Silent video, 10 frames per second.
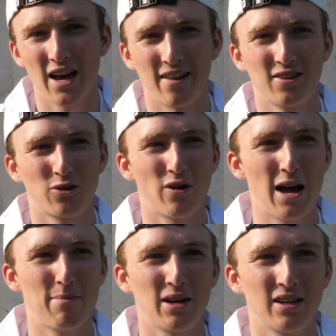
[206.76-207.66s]
and
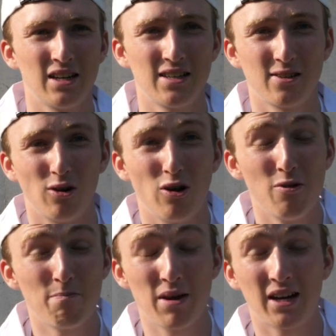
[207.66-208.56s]
grabbing these
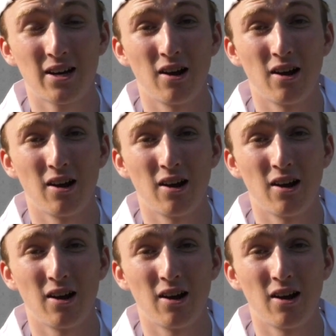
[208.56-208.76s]
Olympic